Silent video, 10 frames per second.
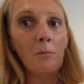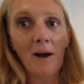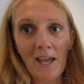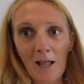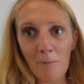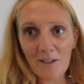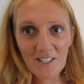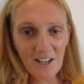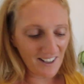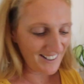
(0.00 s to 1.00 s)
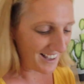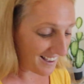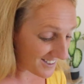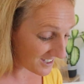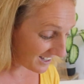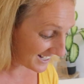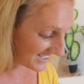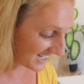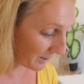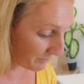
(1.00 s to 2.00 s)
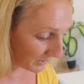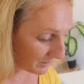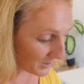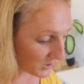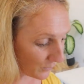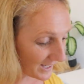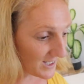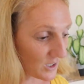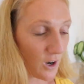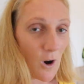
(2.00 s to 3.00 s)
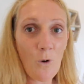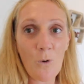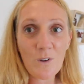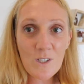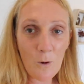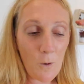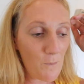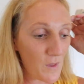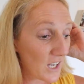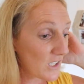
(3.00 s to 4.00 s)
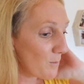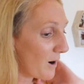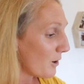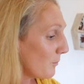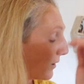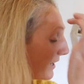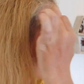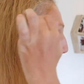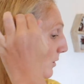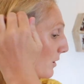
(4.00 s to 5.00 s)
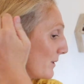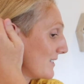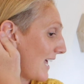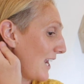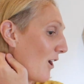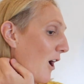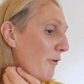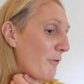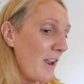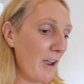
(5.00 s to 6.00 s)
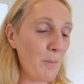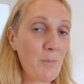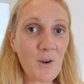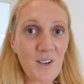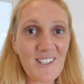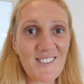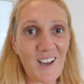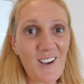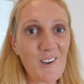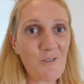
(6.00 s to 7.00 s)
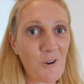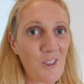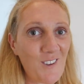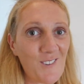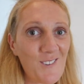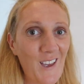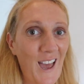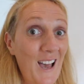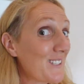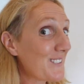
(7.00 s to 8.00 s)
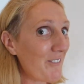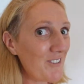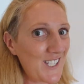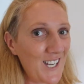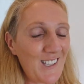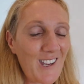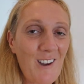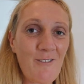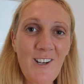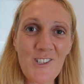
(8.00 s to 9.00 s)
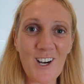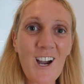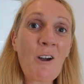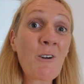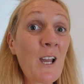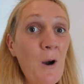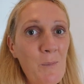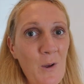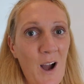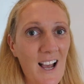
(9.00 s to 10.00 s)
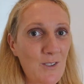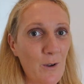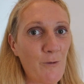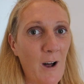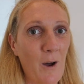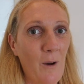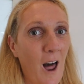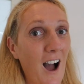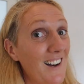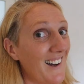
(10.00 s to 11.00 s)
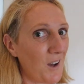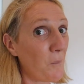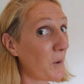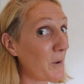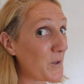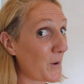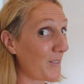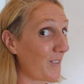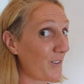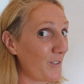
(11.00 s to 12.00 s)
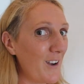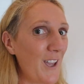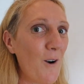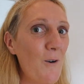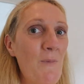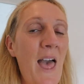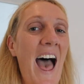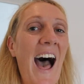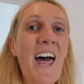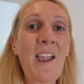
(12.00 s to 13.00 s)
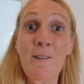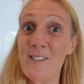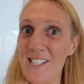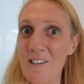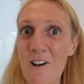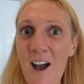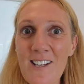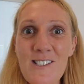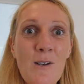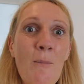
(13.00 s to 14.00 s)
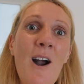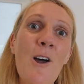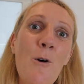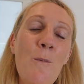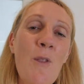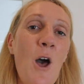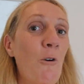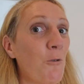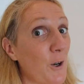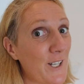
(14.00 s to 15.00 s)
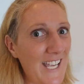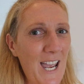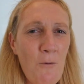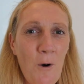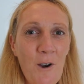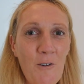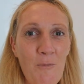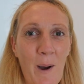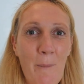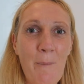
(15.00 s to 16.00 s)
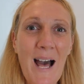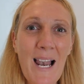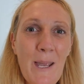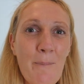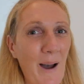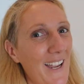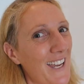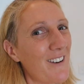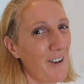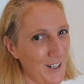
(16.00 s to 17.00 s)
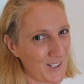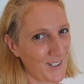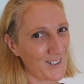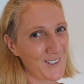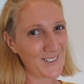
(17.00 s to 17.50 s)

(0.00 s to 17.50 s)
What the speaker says: my helmet. So that's it, I'm pretty much ready to go. So tomorrow morning I'm gonna be setting off and I'm pretty excited for this 17 day adventure. I really hope you guys will follow along. I hope you enjoyed this video and I'll see you guys tomorrow for day one of my Bali bike adventure.